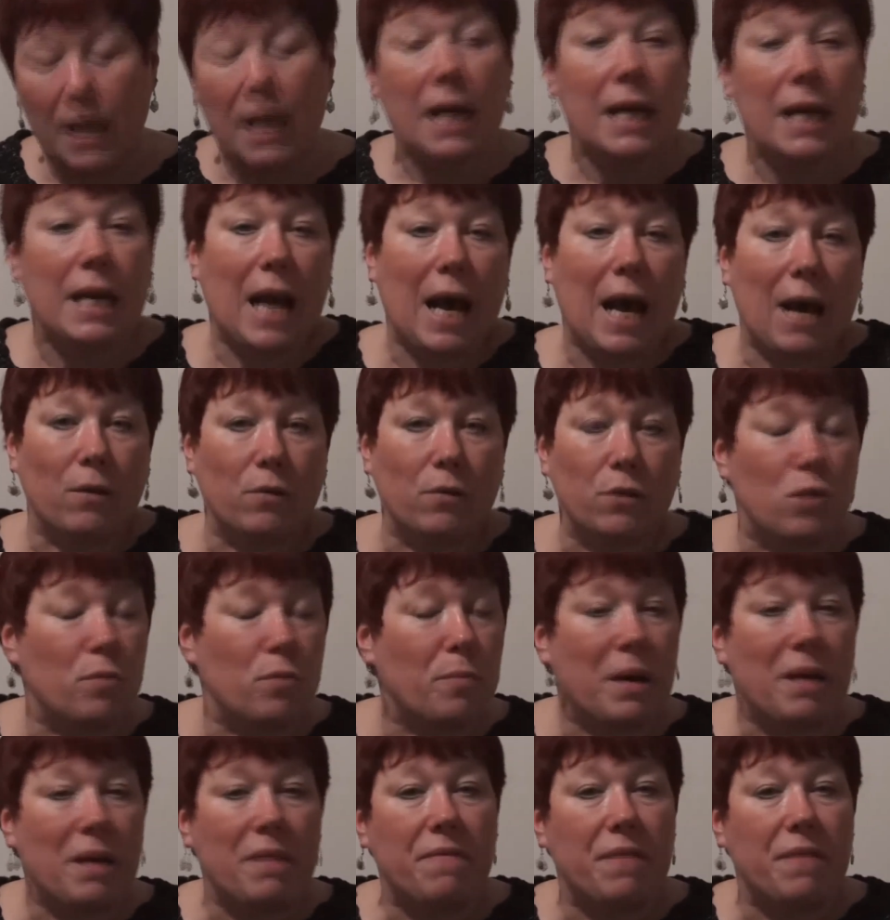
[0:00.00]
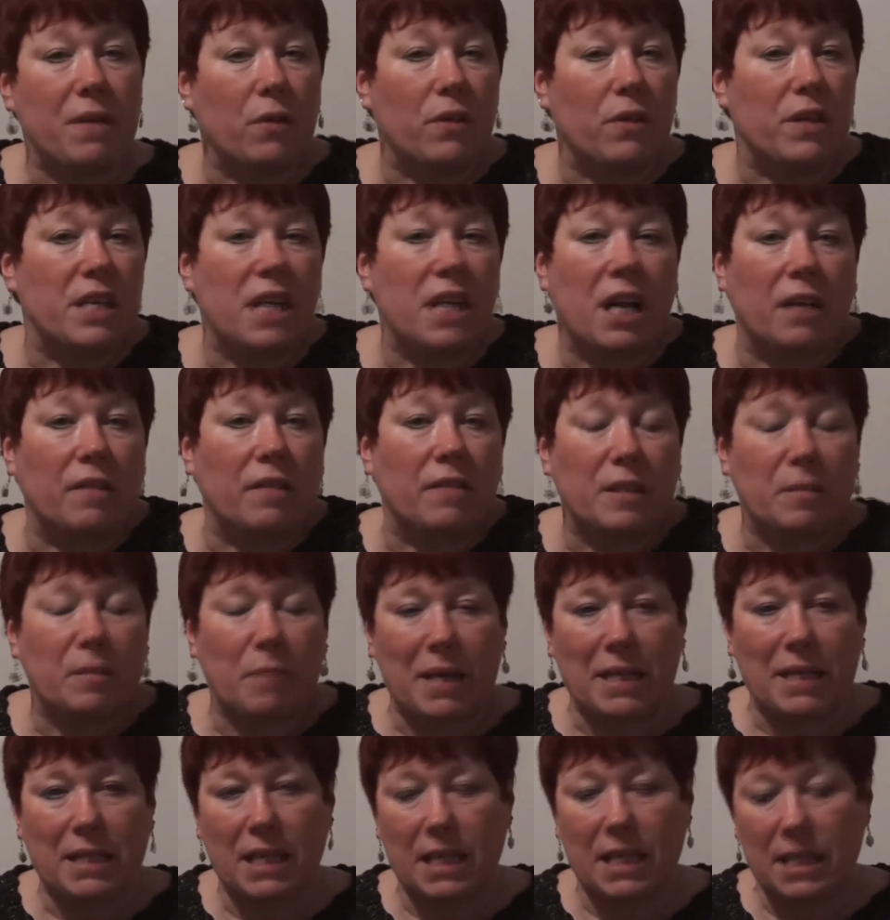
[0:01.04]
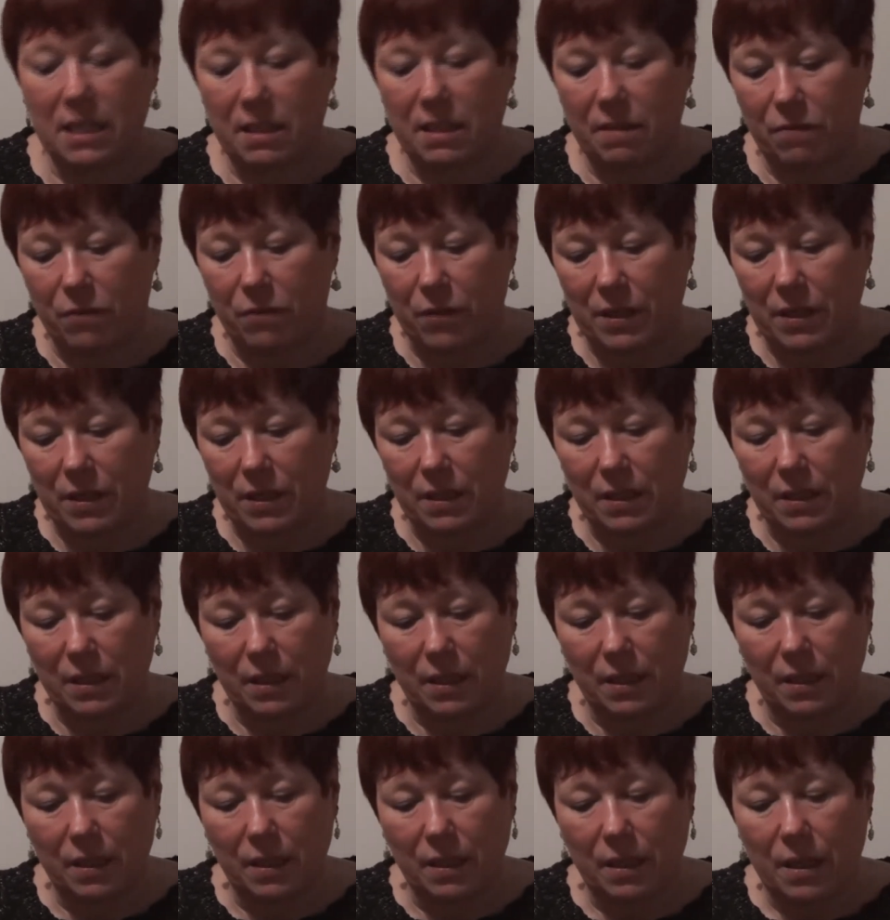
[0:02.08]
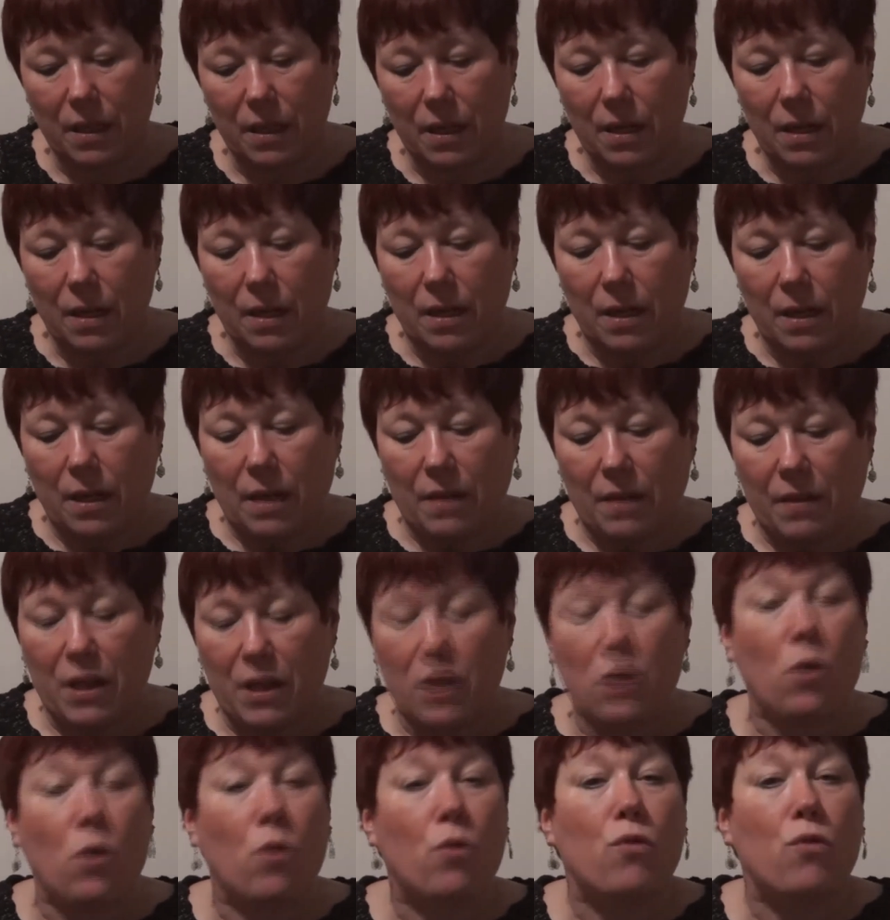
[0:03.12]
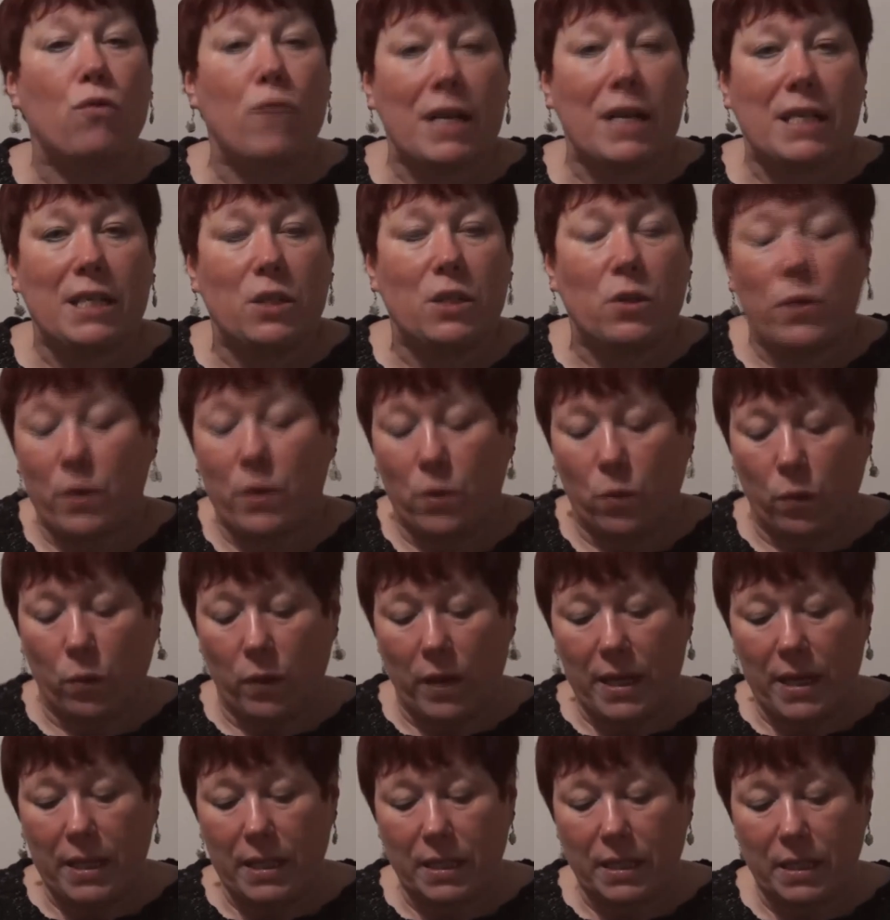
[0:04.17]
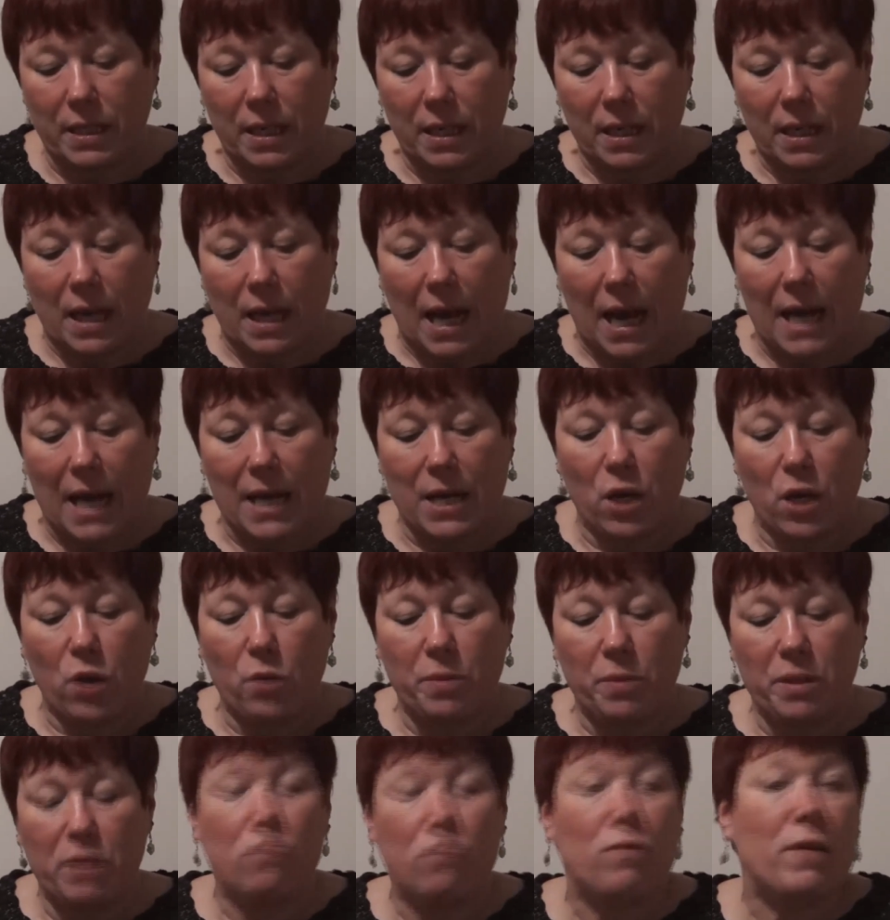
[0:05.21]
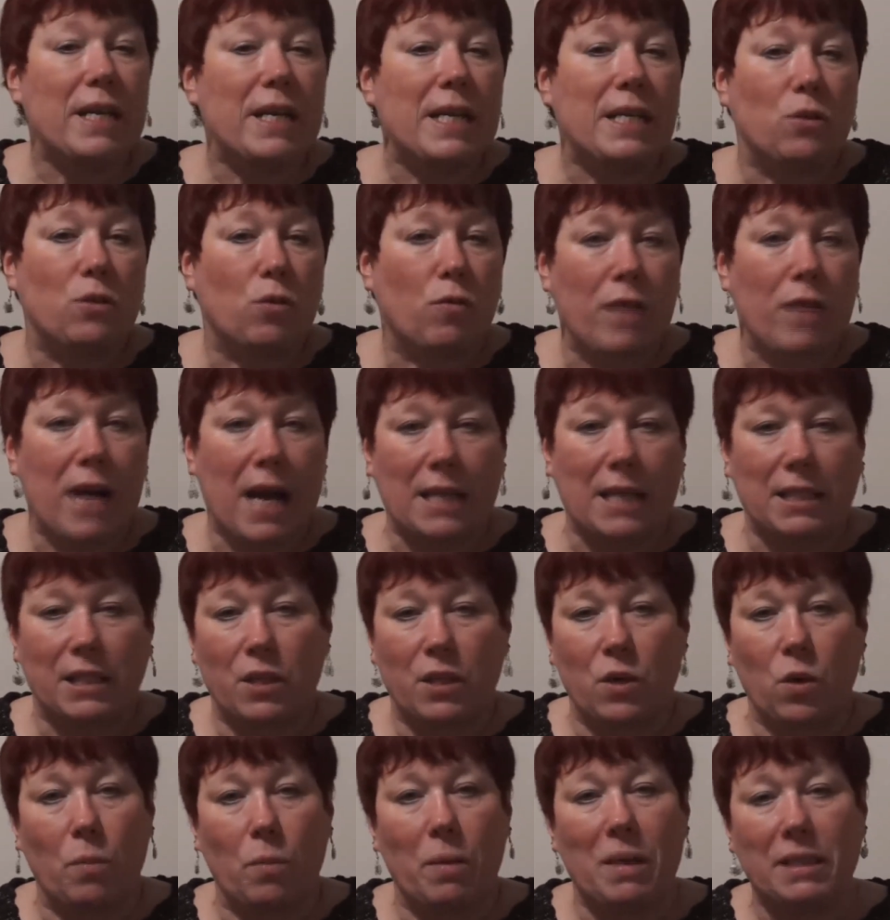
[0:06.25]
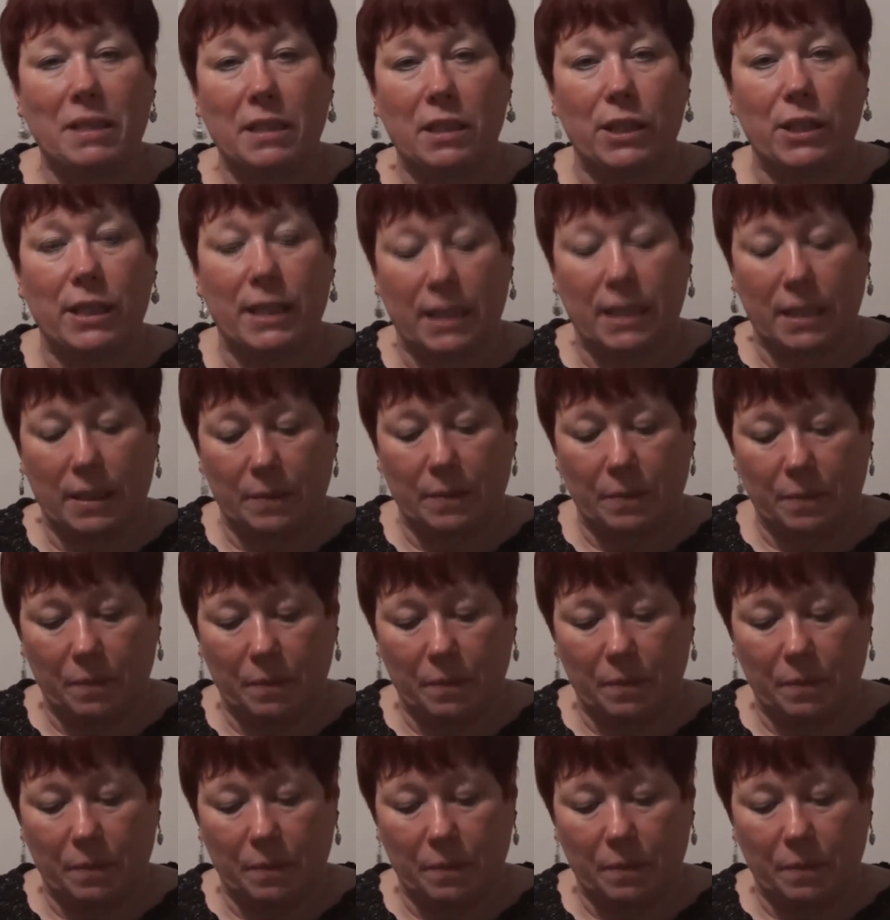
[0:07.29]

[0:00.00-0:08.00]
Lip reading: Now, you may feel that none of this makes any difference, that you're already doing all this and nobody reads or reacts to your messages.